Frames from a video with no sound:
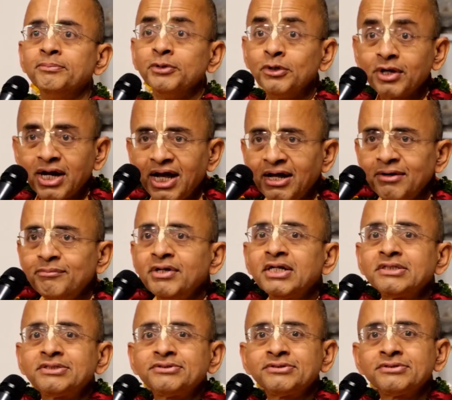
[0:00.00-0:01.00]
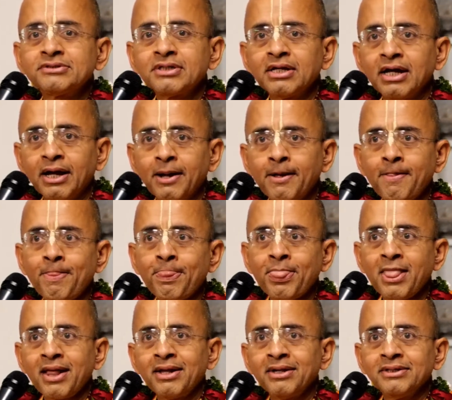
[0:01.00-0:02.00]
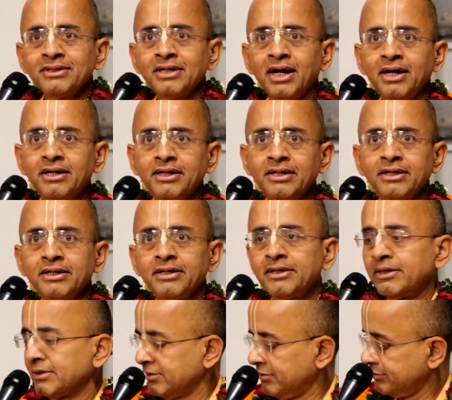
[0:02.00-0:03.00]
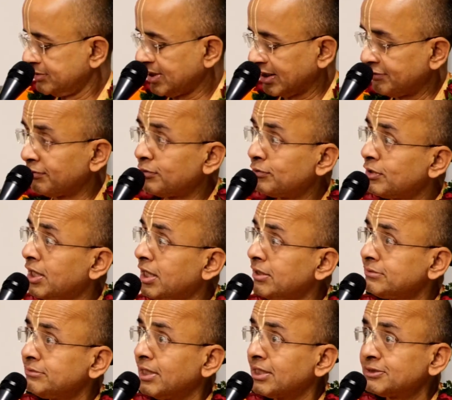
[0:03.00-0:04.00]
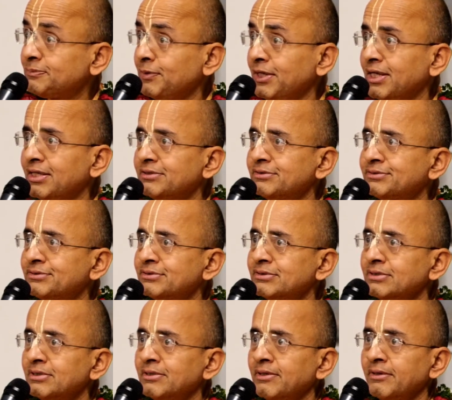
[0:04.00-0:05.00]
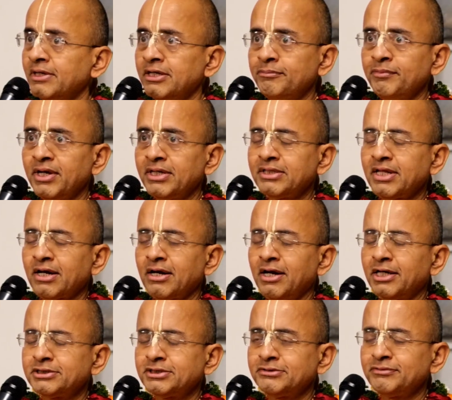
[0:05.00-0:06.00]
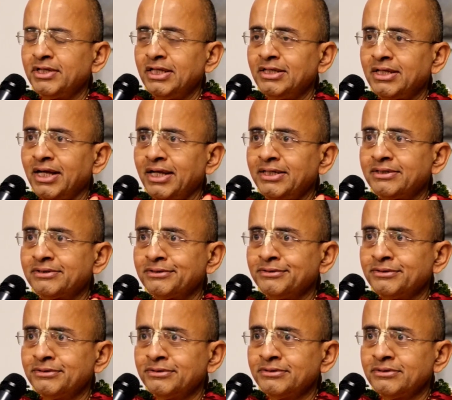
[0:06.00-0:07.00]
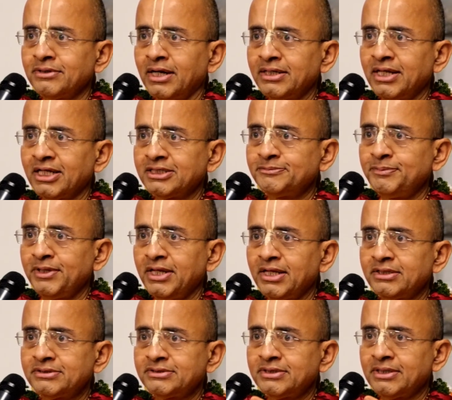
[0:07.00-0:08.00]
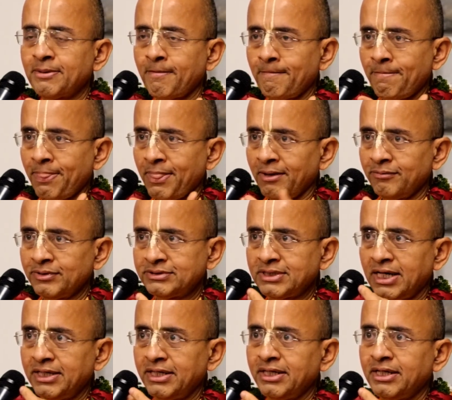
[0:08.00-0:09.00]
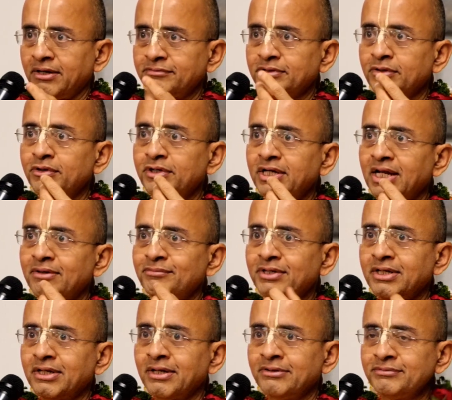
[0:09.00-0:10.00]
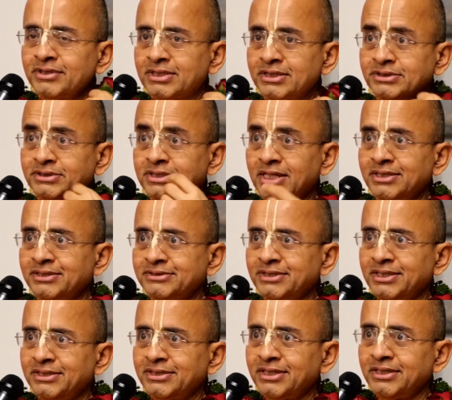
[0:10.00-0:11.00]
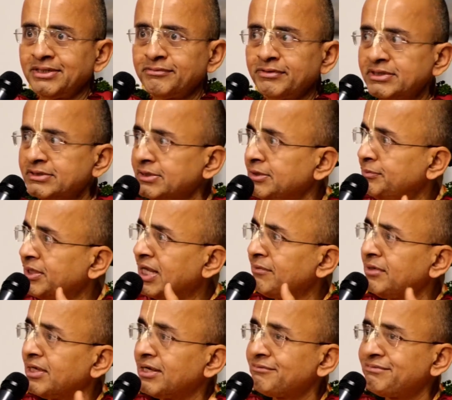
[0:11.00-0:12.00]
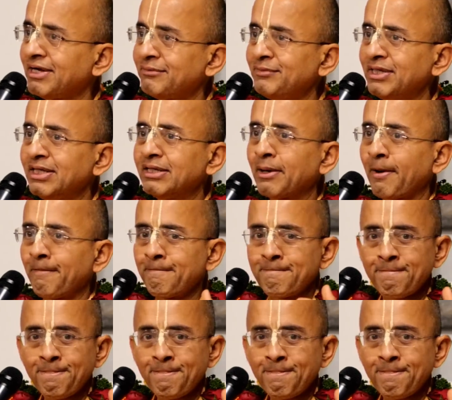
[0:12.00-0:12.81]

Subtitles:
pure habits, and sattva experience, it made their hearts very light, and they experienced chanting of the holy name with Krishna in the center. It became like a family,